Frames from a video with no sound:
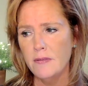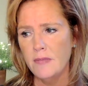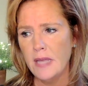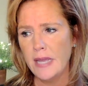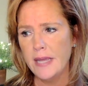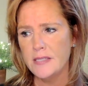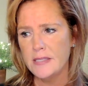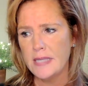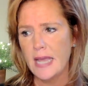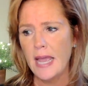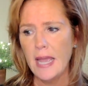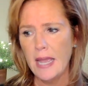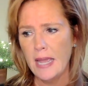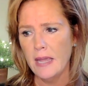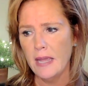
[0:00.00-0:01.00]
they
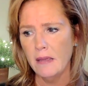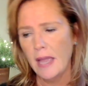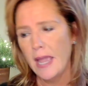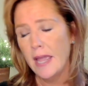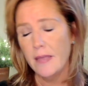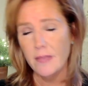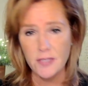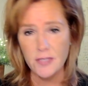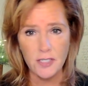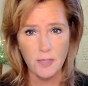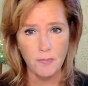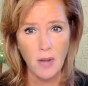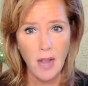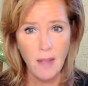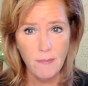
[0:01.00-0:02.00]
say, hey, this is a
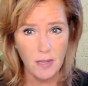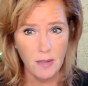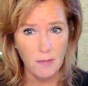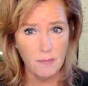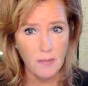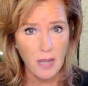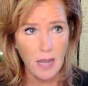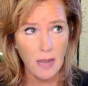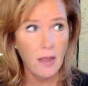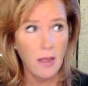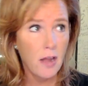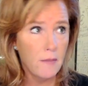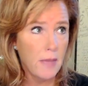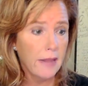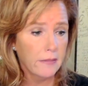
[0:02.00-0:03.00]
problem, I
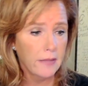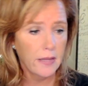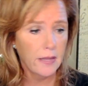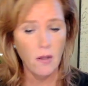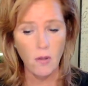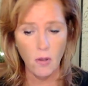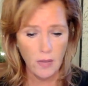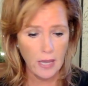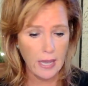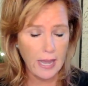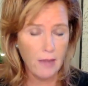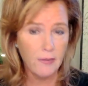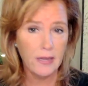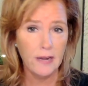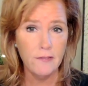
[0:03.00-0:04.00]
automatically go, okay,
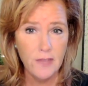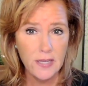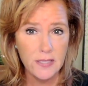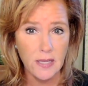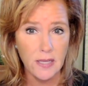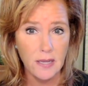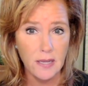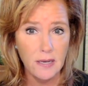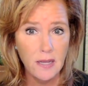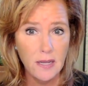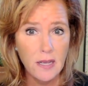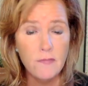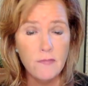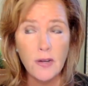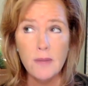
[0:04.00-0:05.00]
how can I fix it?
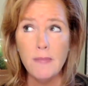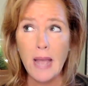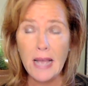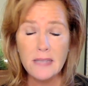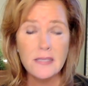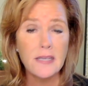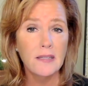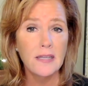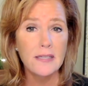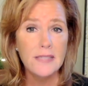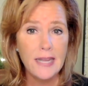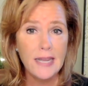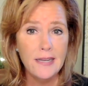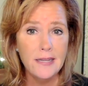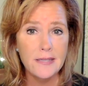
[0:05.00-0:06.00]
Very masculine
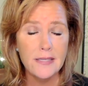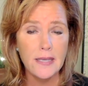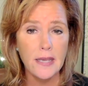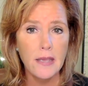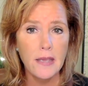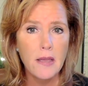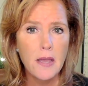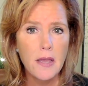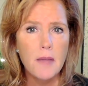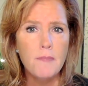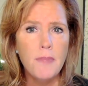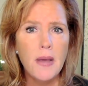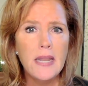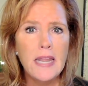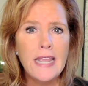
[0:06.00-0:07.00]
tendency,
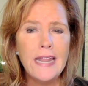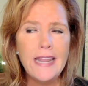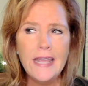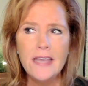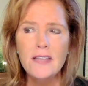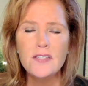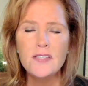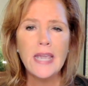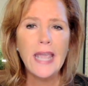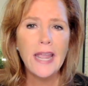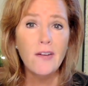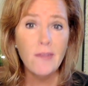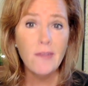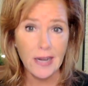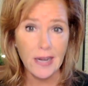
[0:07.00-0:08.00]
but it is
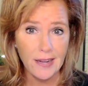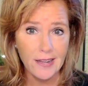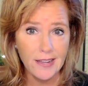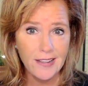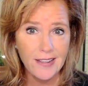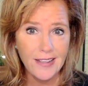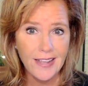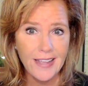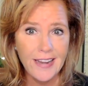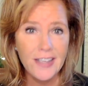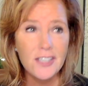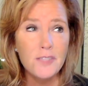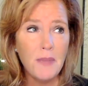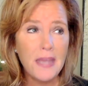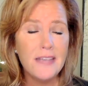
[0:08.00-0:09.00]
caring. It
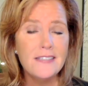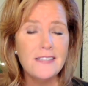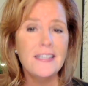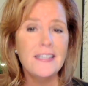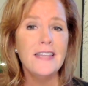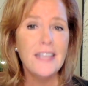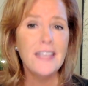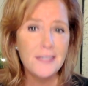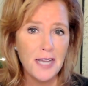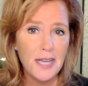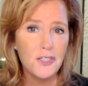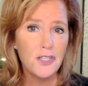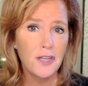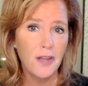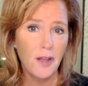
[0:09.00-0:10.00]
is based in the
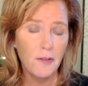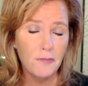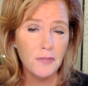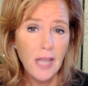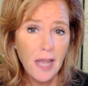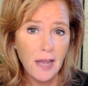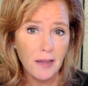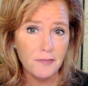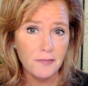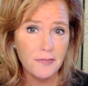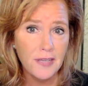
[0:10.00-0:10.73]
intention of love.